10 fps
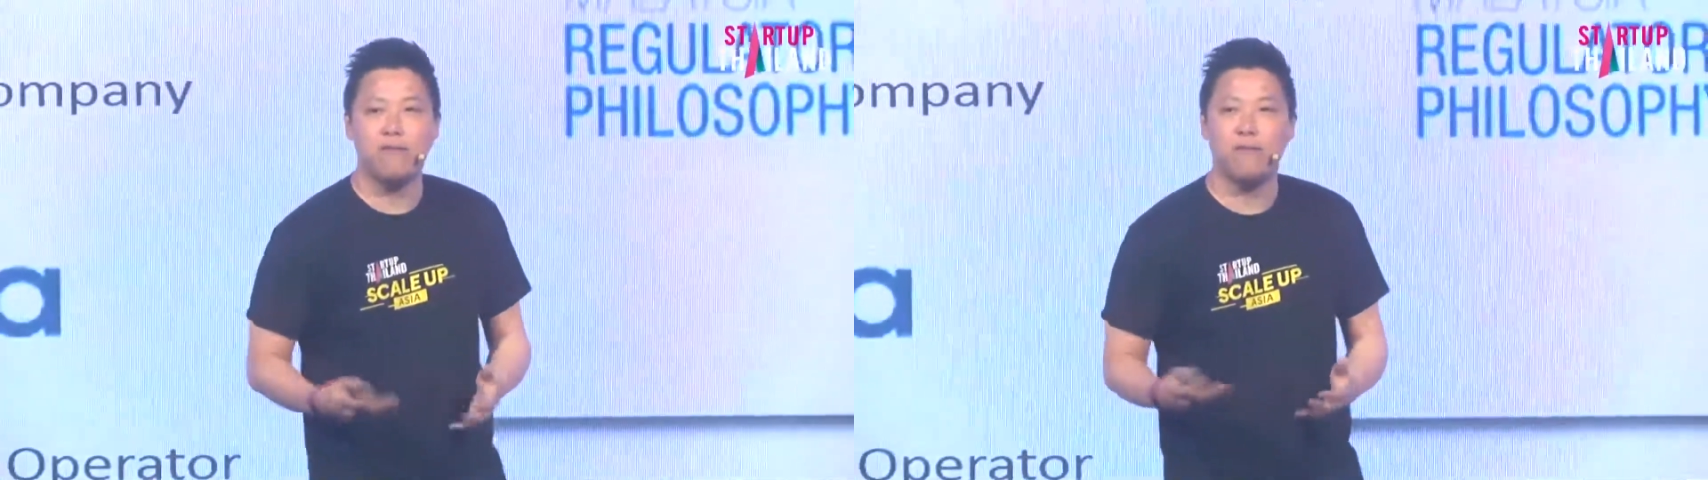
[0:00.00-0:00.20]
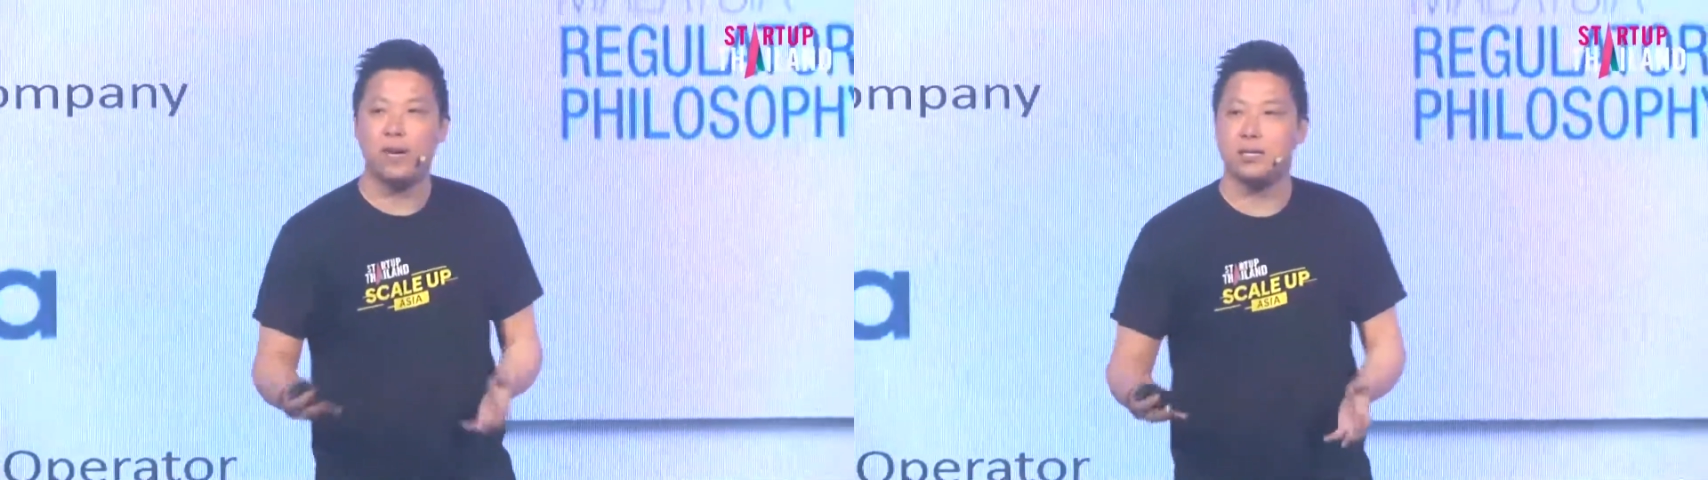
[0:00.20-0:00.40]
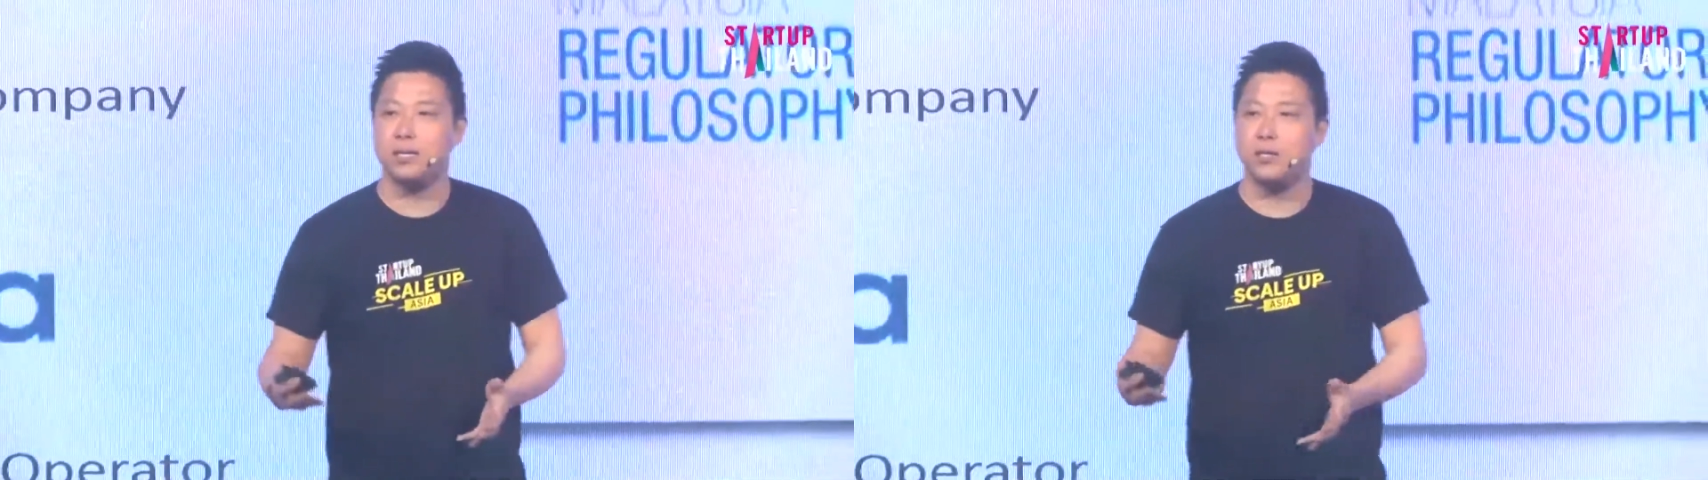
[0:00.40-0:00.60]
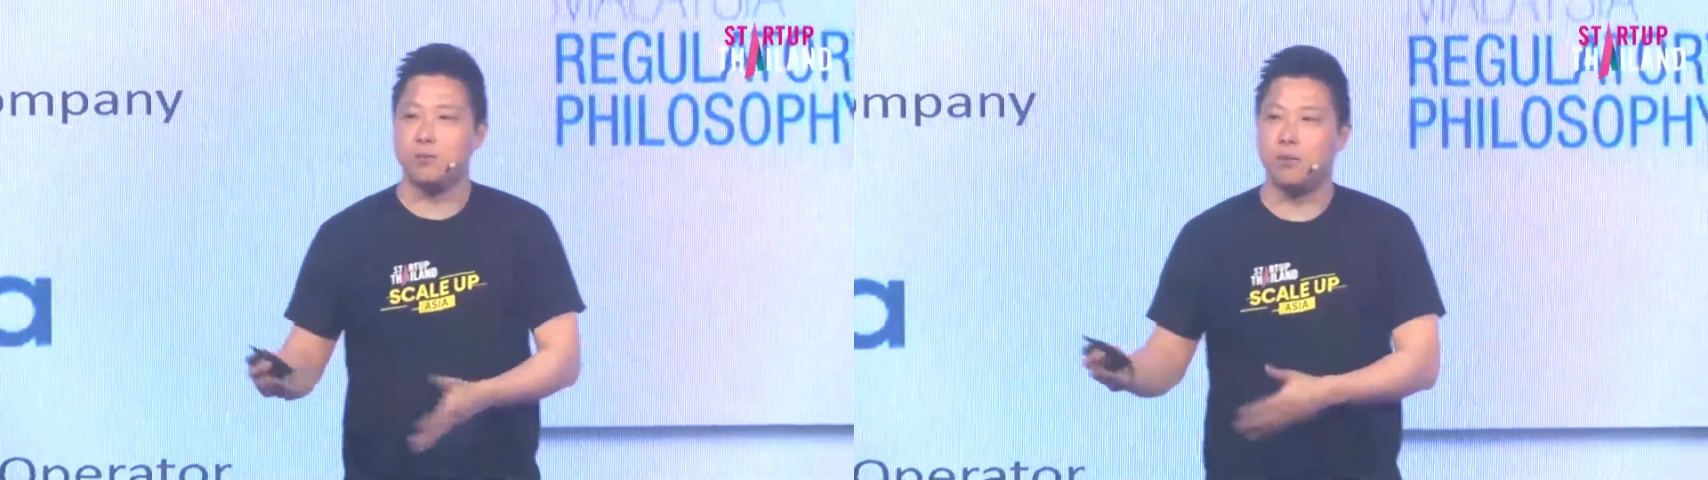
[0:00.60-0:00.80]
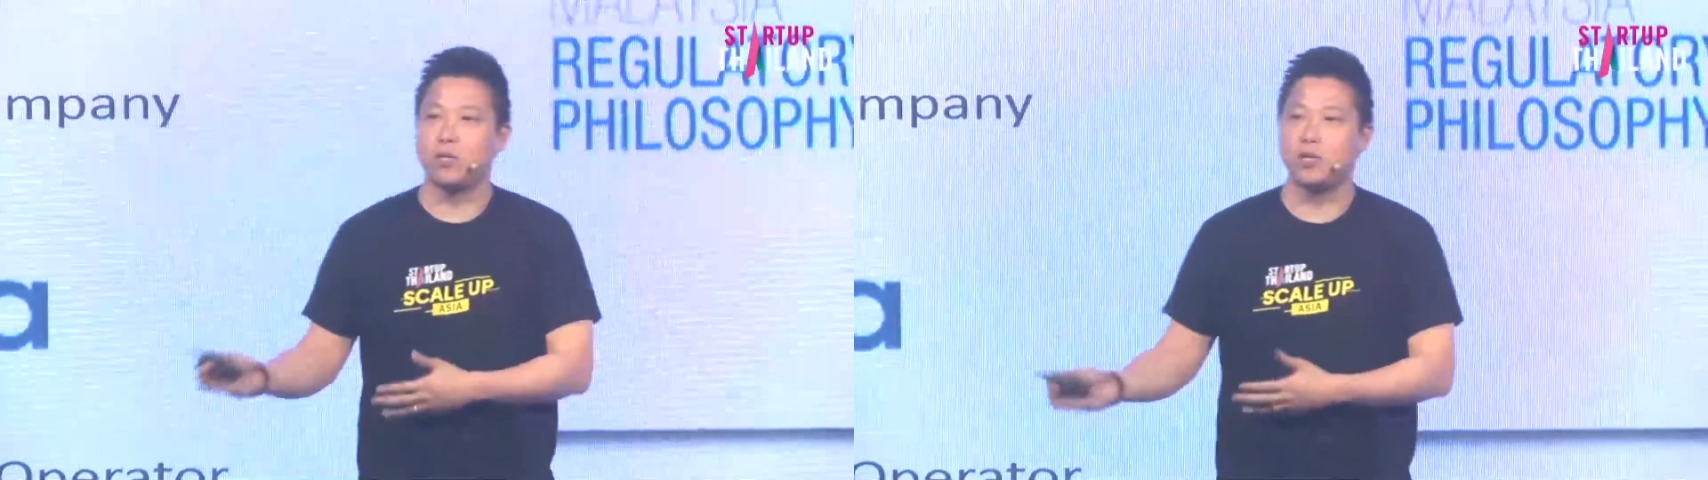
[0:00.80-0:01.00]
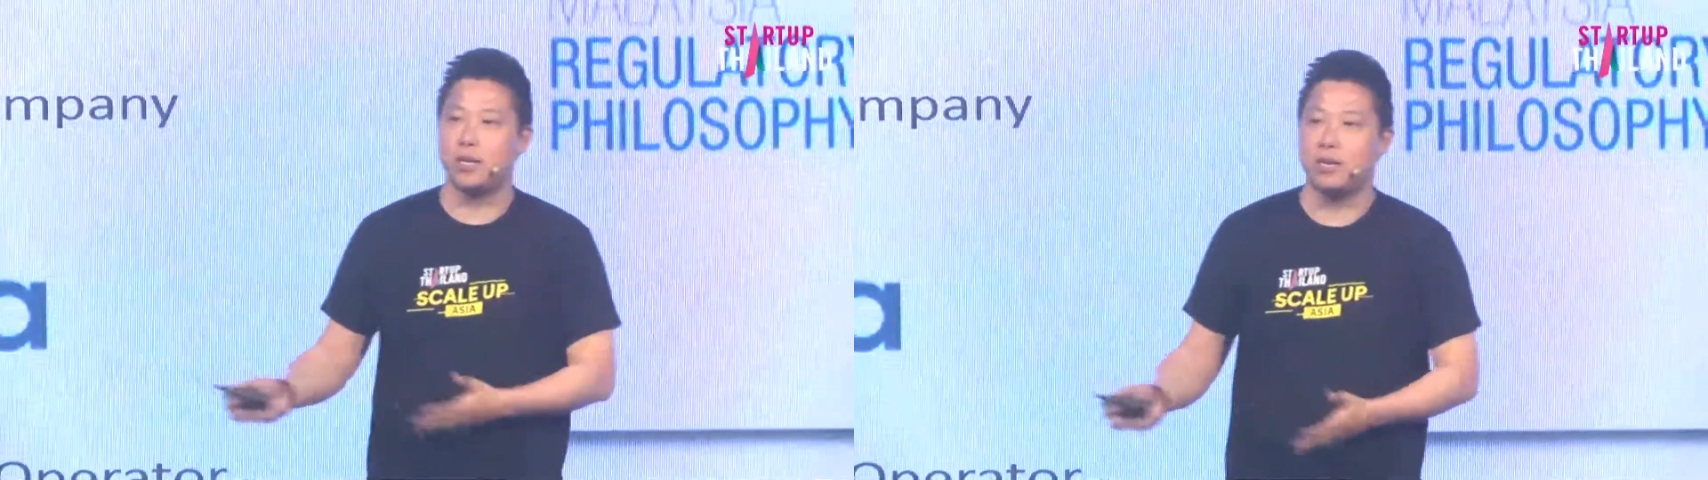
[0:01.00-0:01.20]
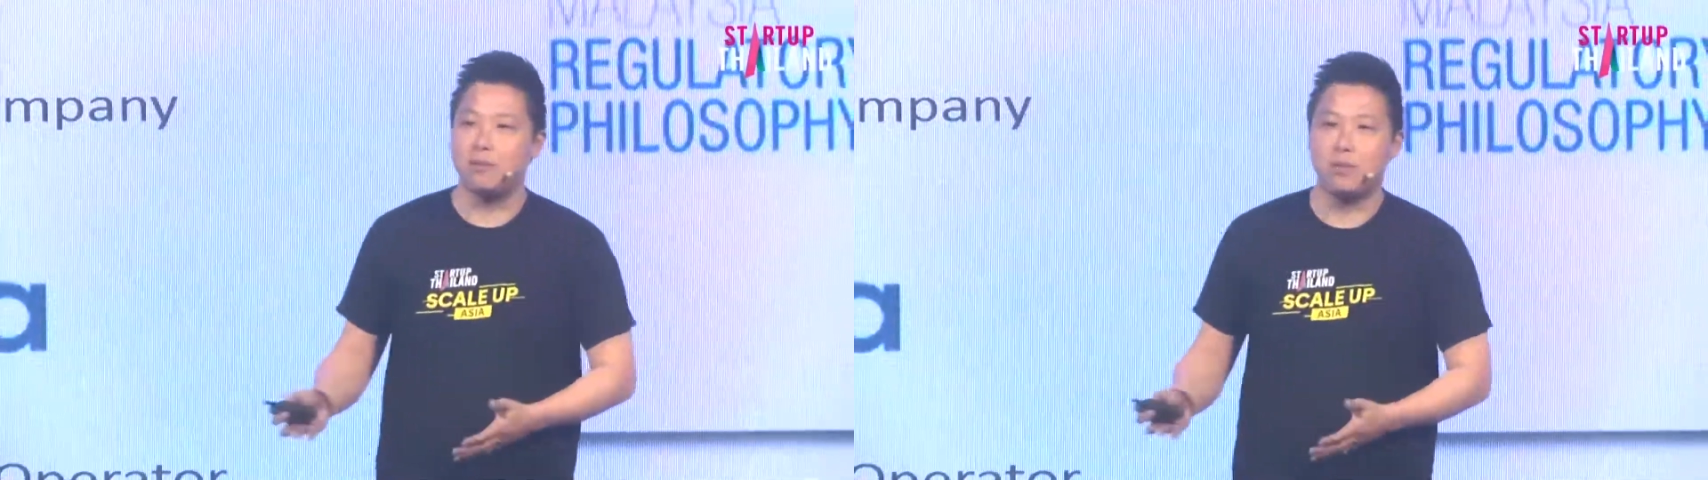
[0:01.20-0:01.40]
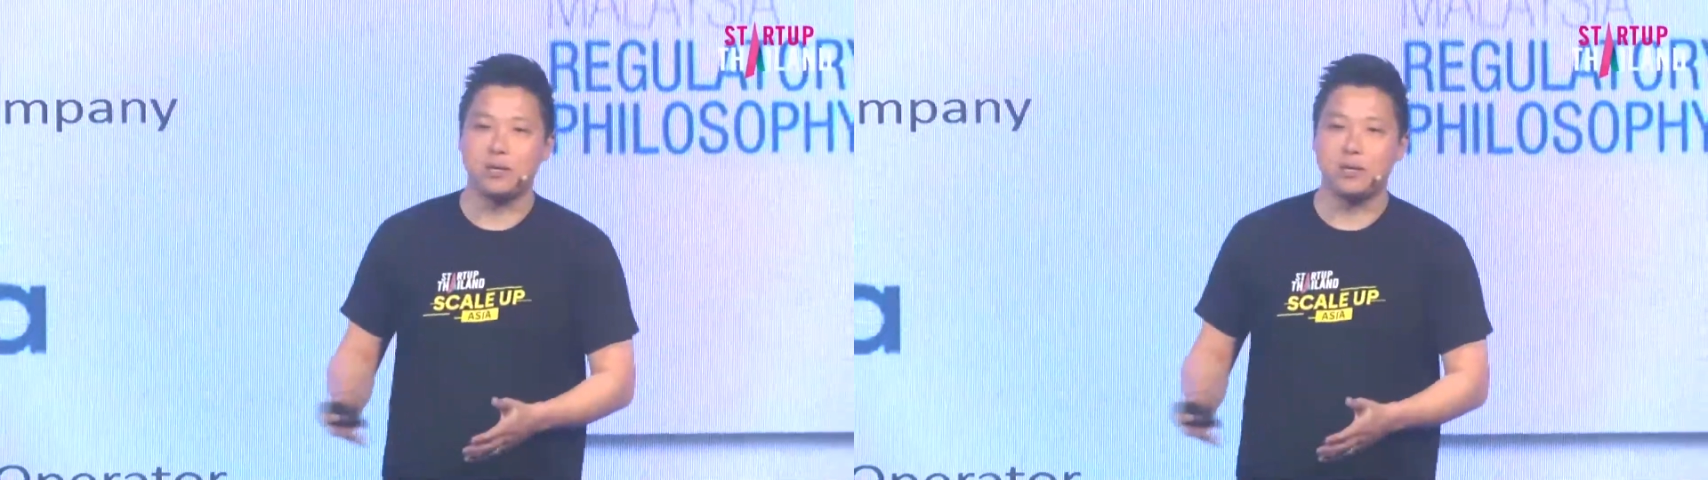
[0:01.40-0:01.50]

invest into more startups